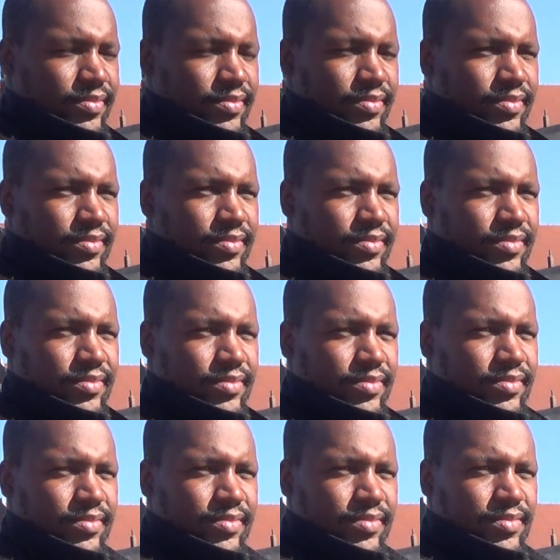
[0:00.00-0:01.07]

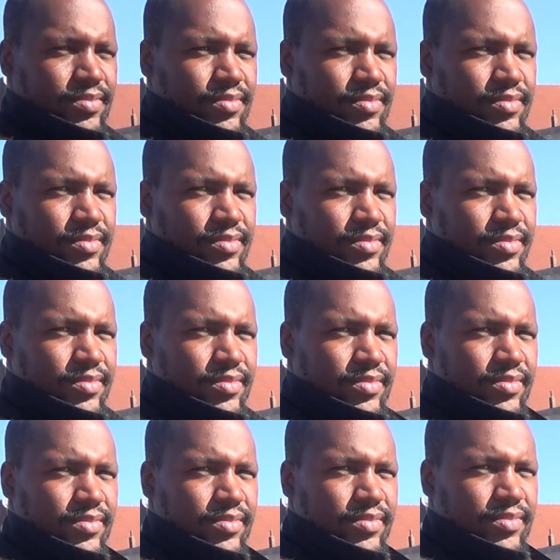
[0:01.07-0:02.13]

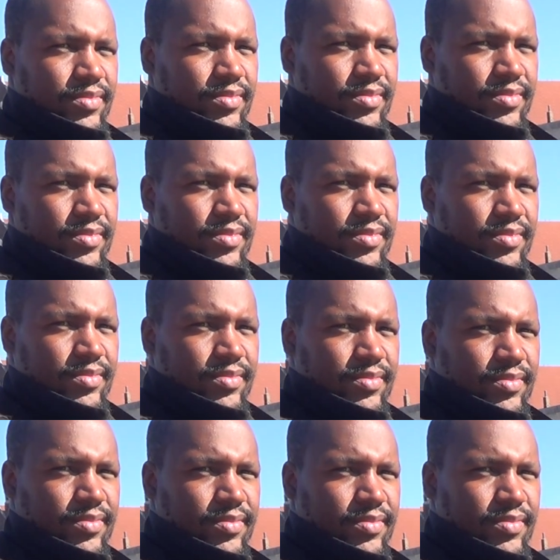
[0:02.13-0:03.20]

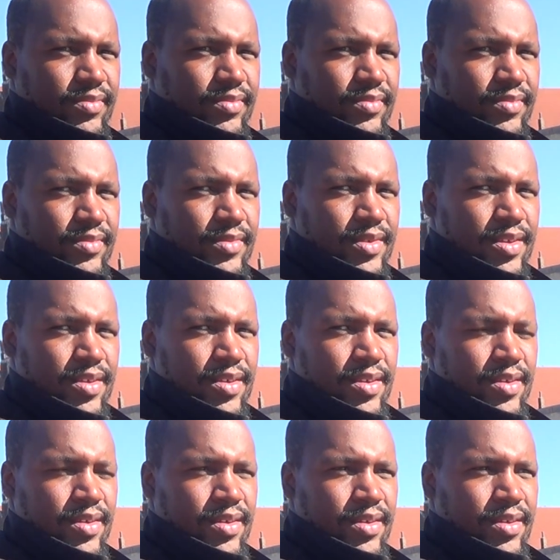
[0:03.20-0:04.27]
This person isn't speaking.